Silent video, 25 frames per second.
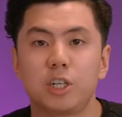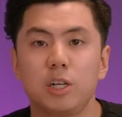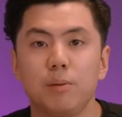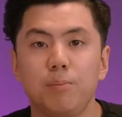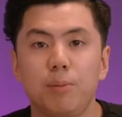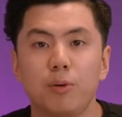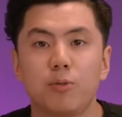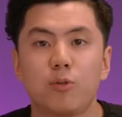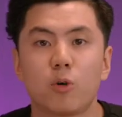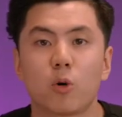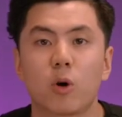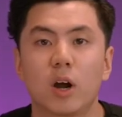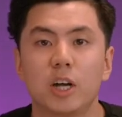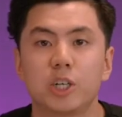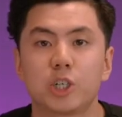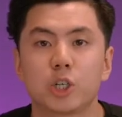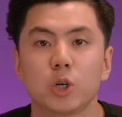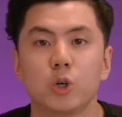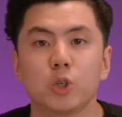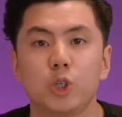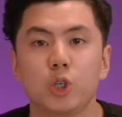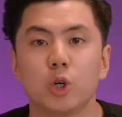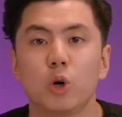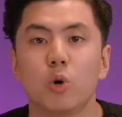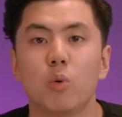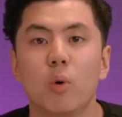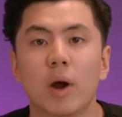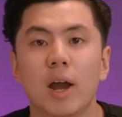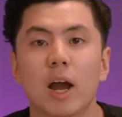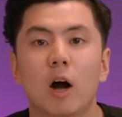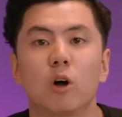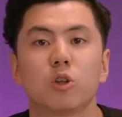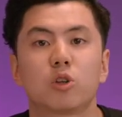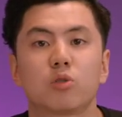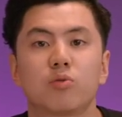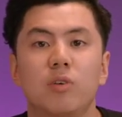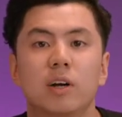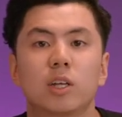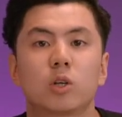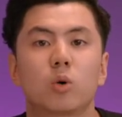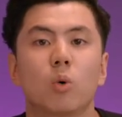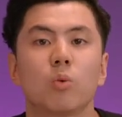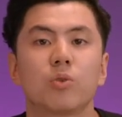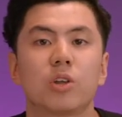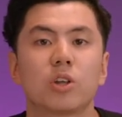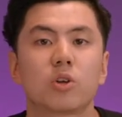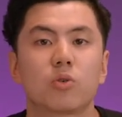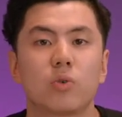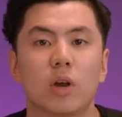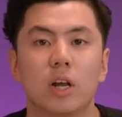before I showed you a way how to find
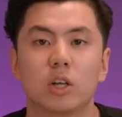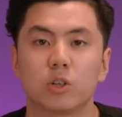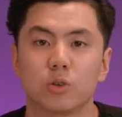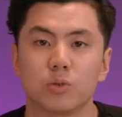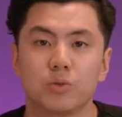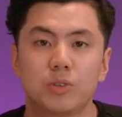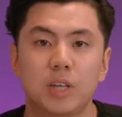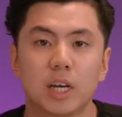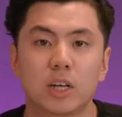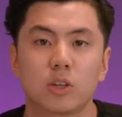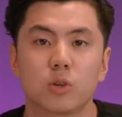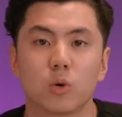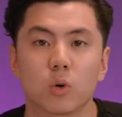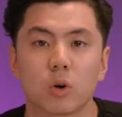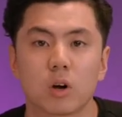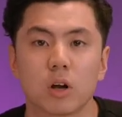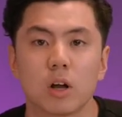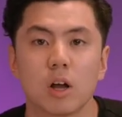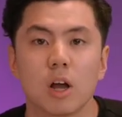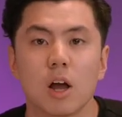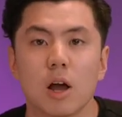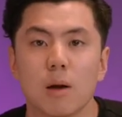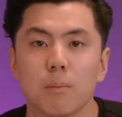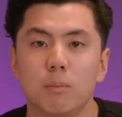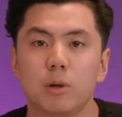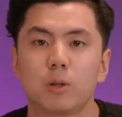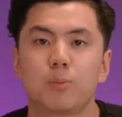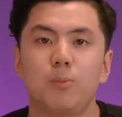content creators on TikTok. But